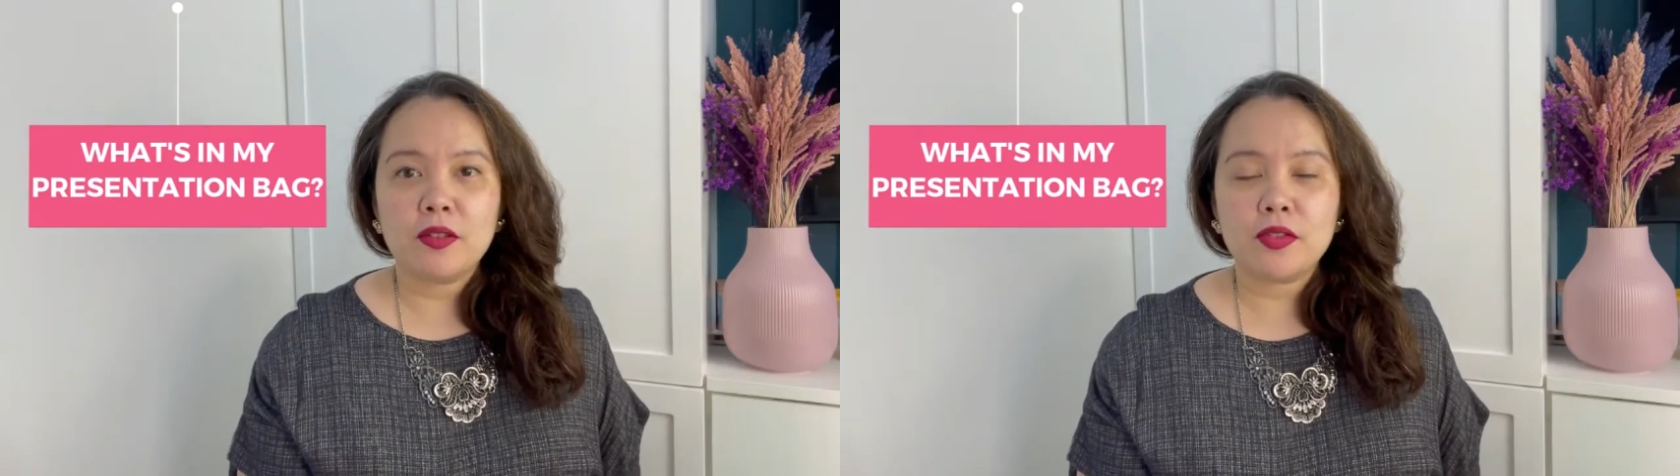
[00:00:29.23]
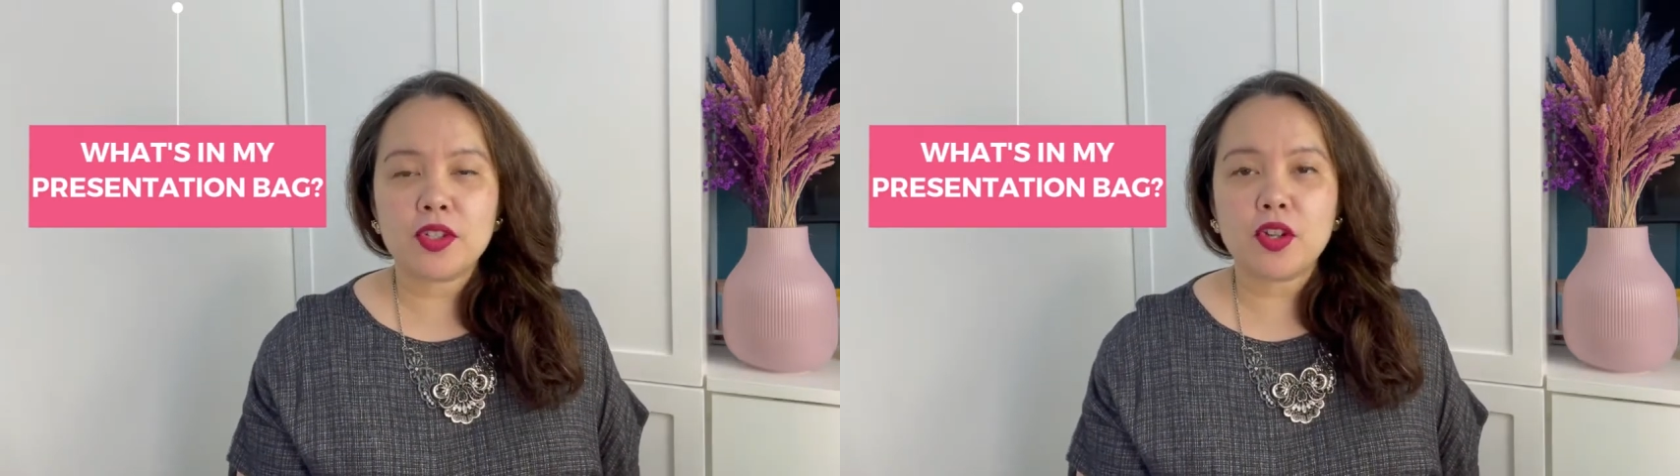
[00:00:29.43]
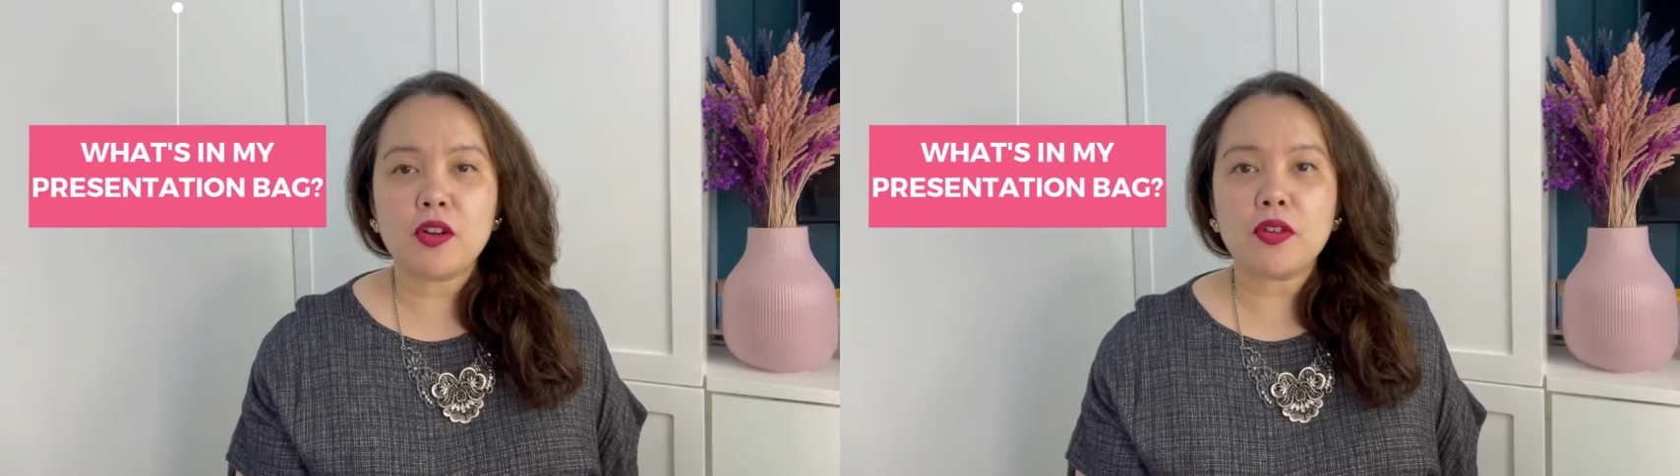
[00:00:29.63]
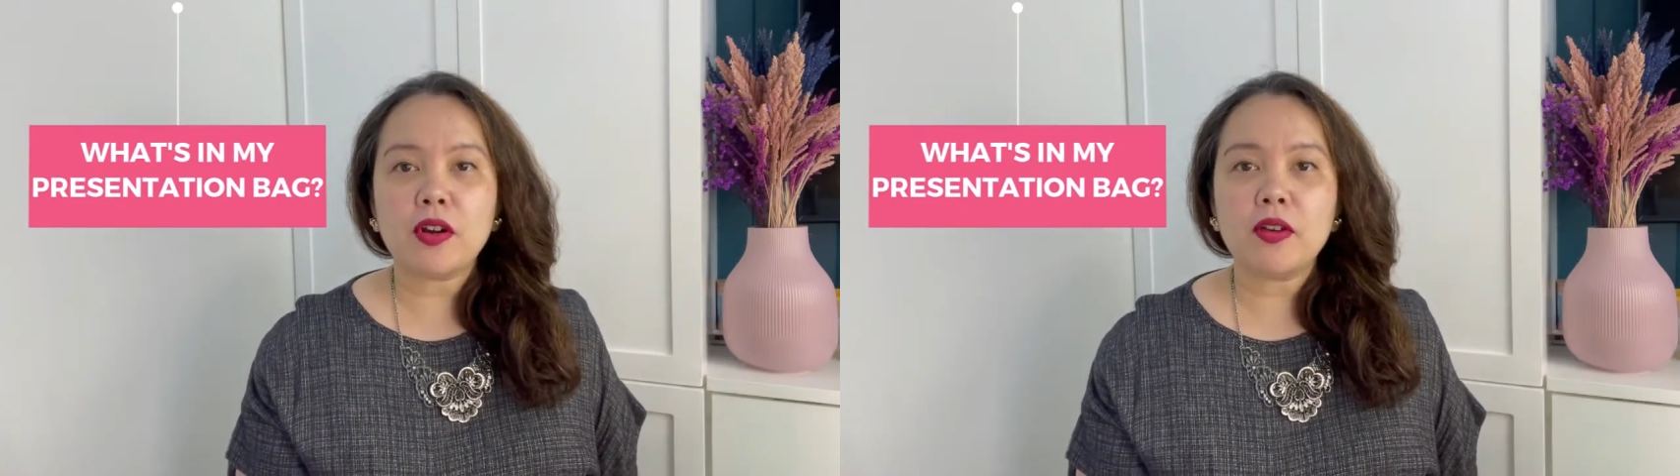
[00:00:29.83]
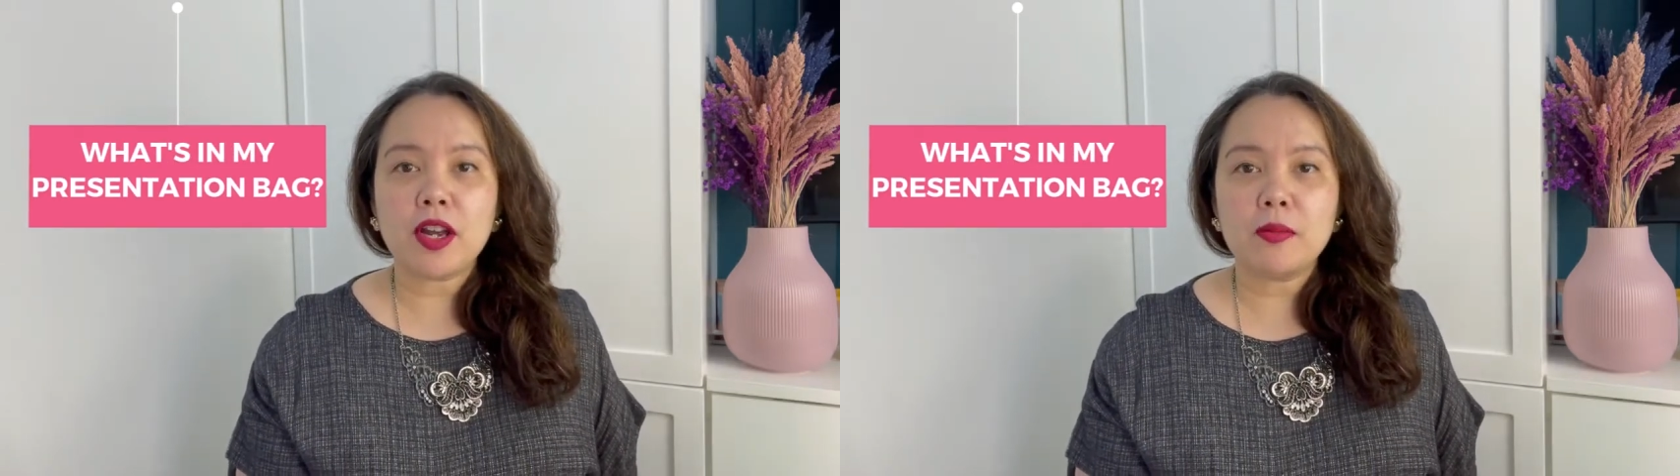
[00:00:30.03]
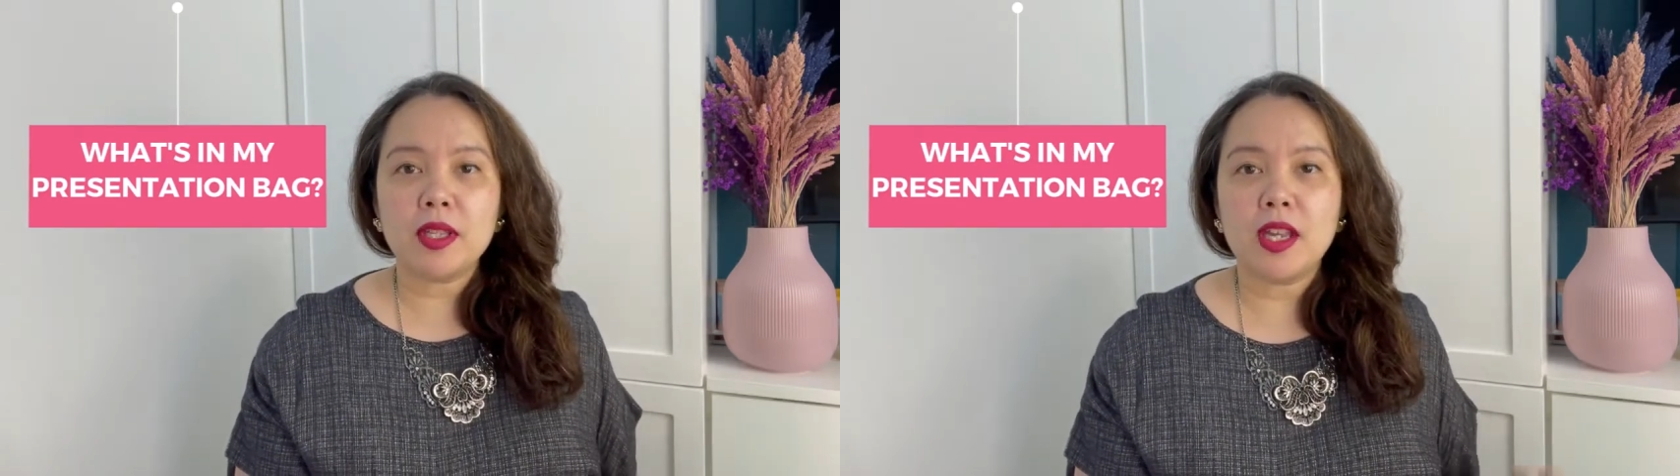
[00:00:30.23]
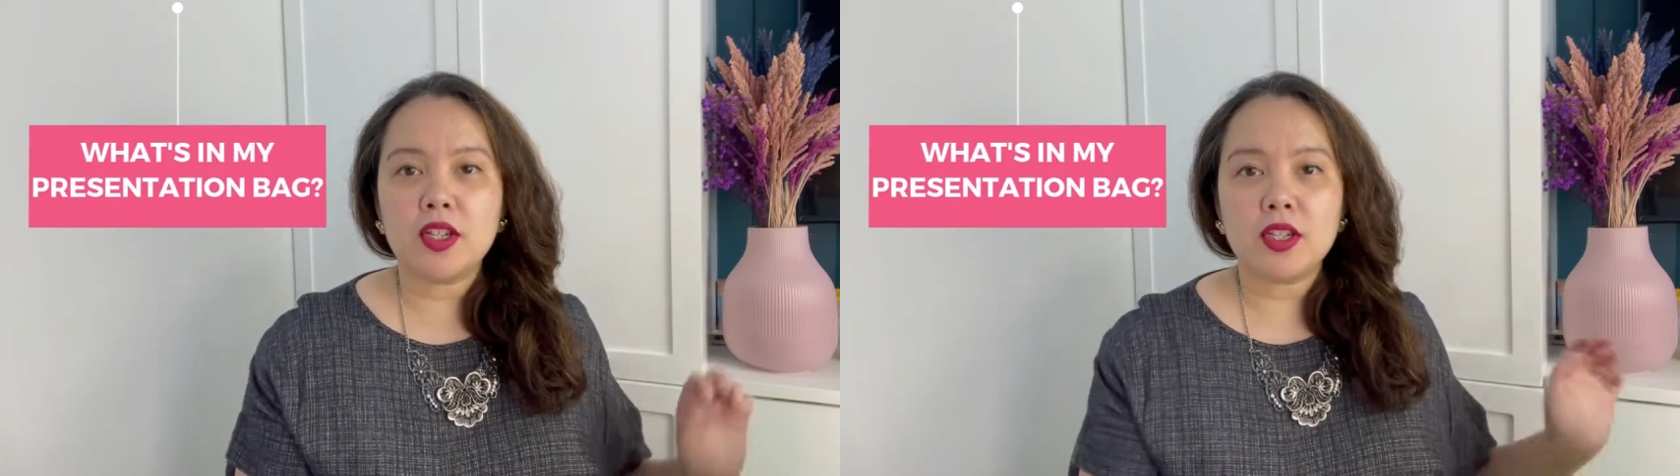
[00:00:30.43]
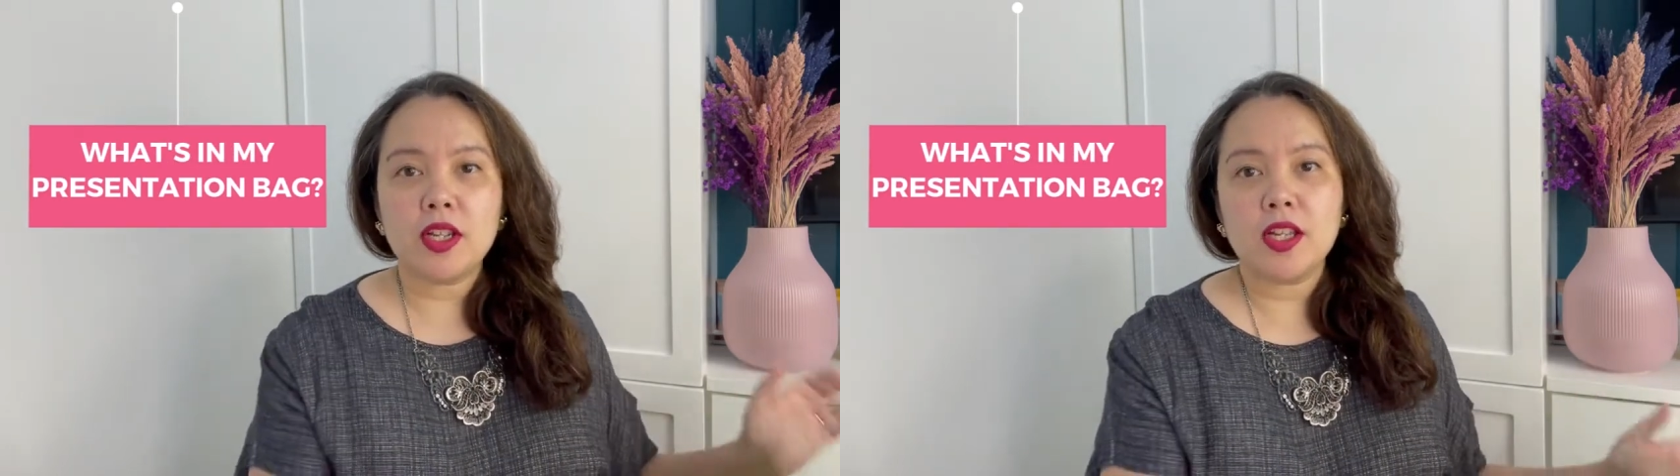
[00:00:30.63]
First off, our
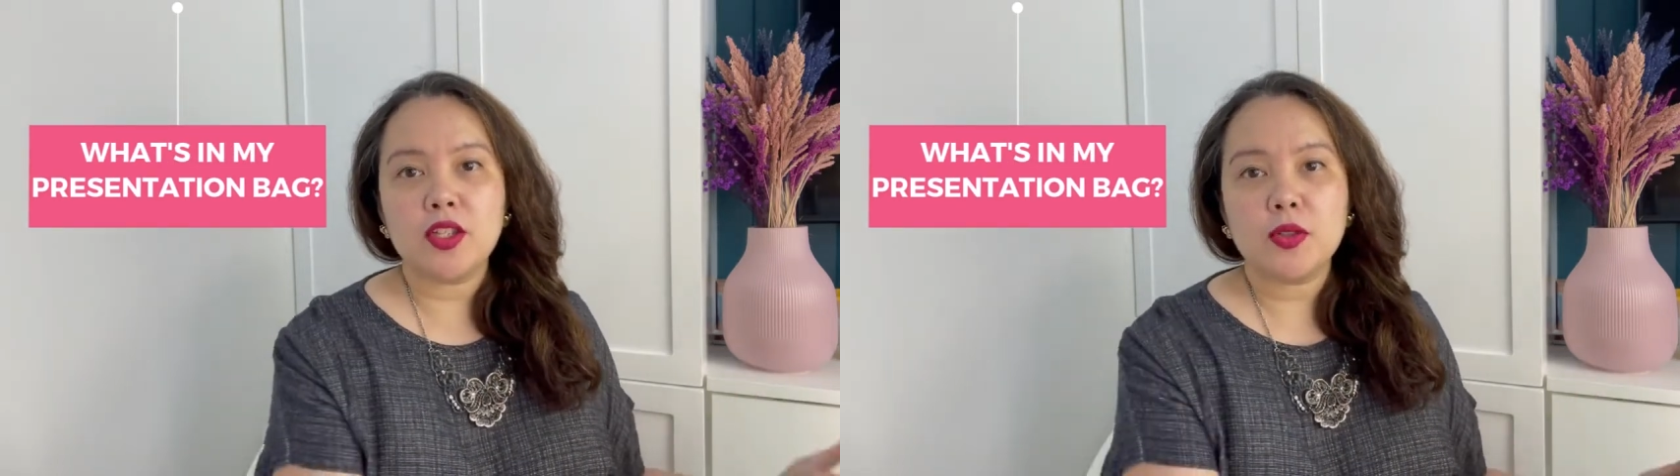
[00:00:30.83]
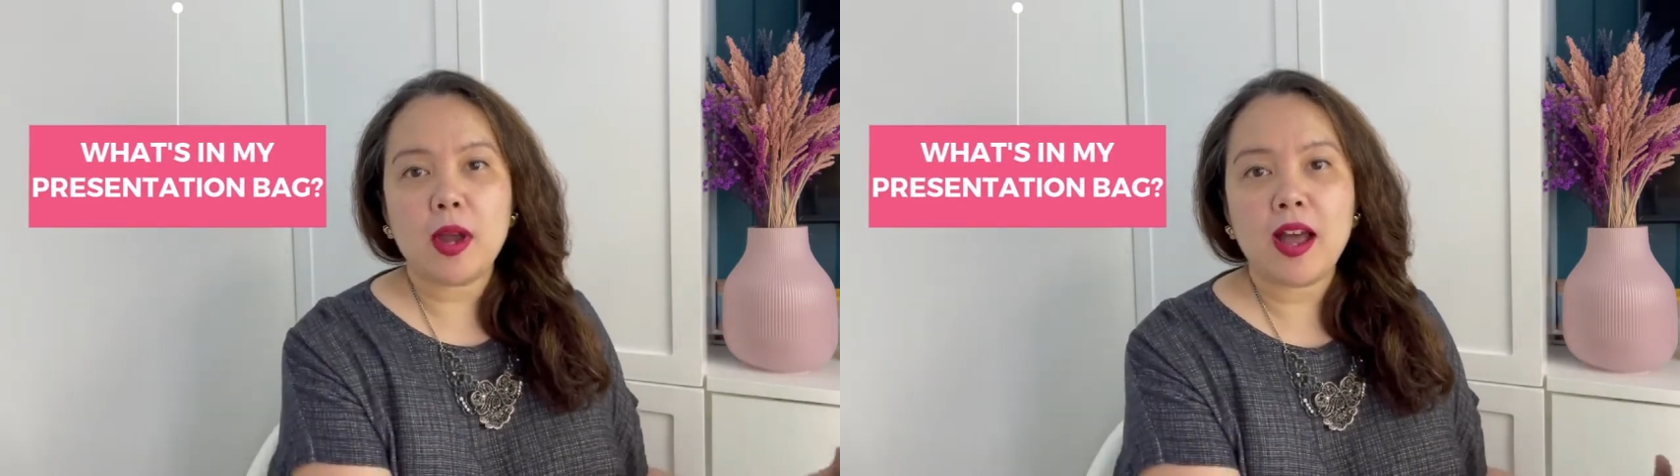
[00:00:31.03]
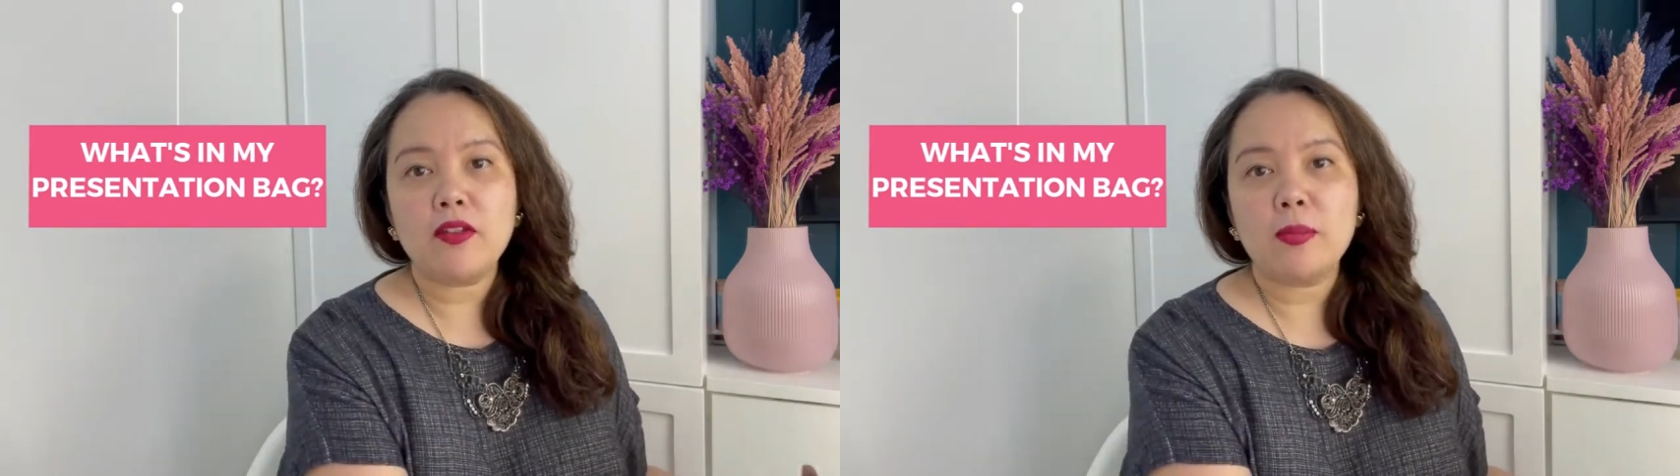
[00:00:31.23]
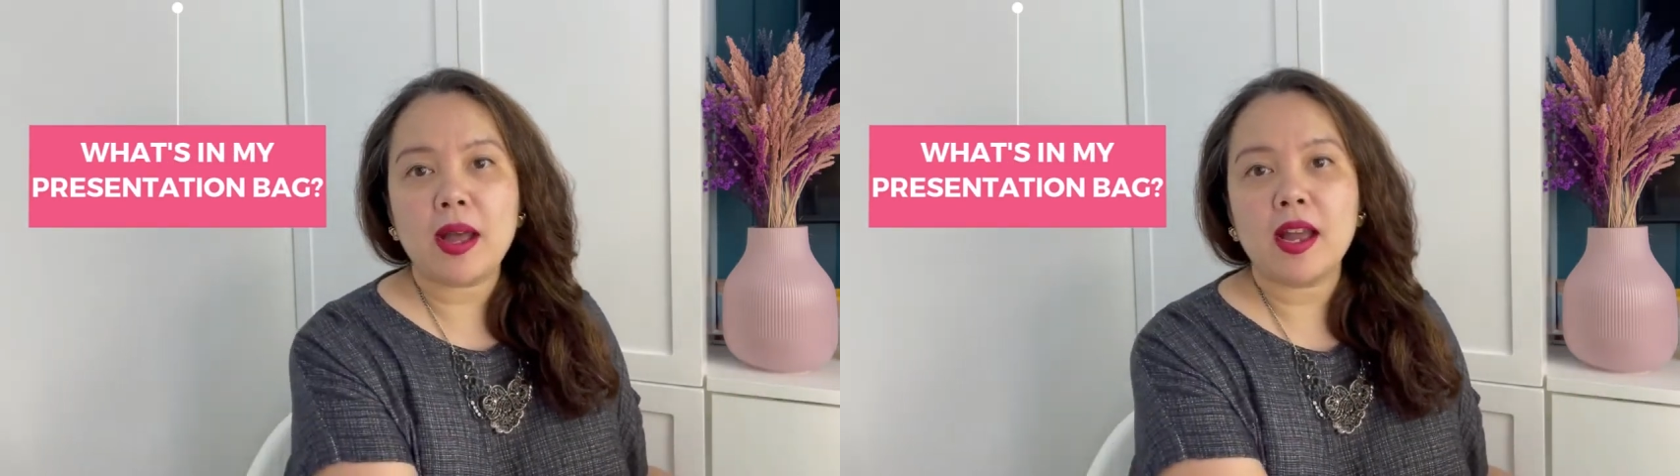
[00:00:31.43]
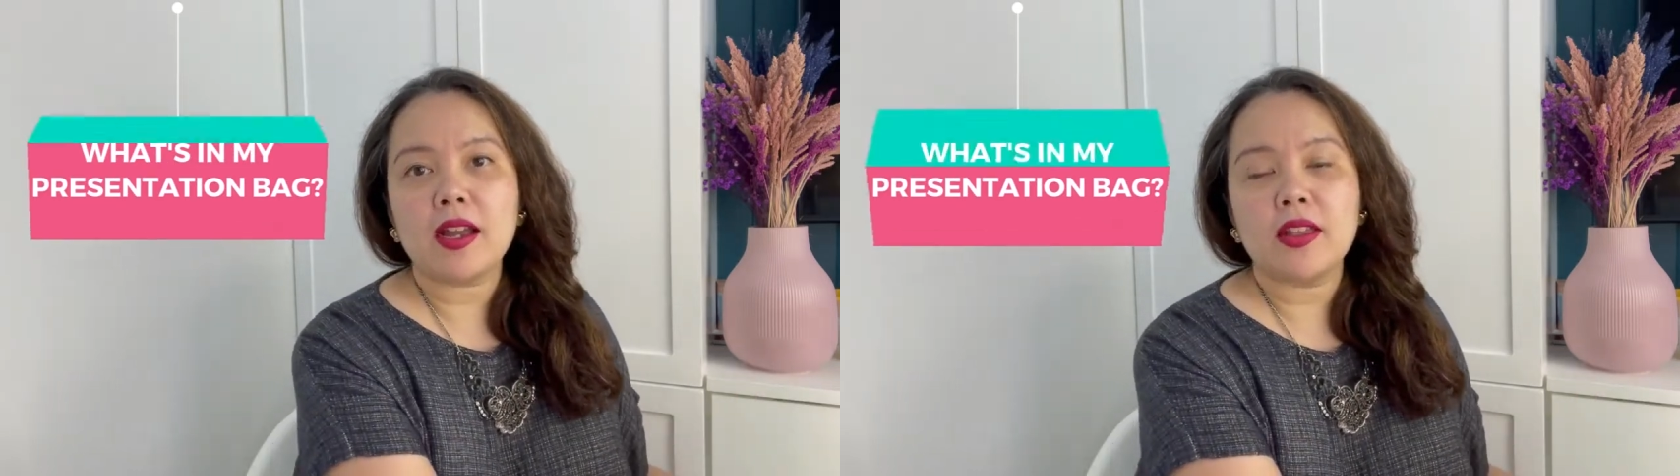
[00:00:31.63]
recommendation is to have a bag